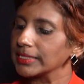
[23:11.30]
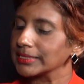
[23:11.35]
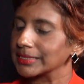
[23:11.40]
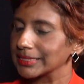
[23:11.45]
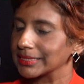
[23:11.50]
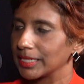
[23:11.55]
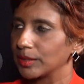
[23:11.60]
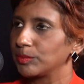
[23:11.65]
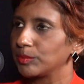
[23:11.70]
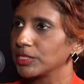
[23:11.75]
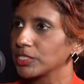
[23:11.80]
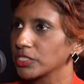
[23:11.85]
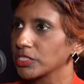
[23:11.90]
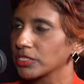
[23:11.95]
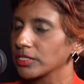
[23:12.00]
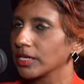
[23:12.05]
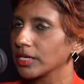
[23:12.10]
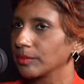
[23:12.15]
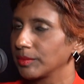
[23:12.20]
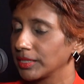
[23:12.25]

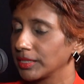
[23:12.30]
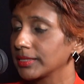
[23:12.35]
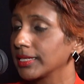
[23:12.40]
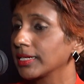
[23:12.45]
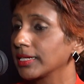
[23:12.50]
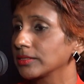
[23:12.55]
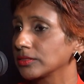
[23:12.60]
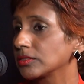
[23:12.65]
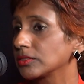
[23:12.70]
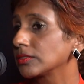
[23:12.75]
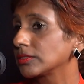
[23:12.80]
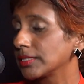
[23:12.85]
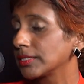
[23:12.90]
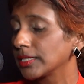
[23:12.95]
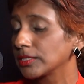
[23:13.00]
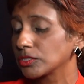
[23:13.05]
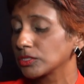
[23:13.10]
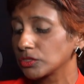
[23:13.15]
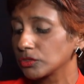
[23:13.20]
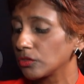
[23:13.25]
established, I mean,
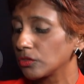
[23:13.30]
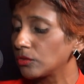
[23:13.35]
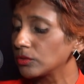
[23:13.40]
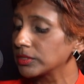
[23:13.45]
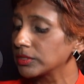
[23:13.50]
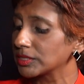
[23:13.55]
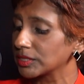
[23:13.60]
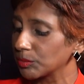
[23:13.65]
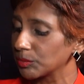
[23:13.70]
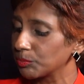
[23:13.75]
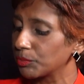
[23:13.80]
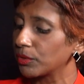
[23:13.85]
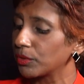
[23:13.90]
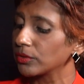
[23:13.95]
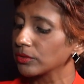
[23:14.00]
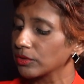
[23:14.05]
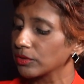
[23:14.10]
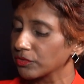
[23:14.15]
thanks to all the support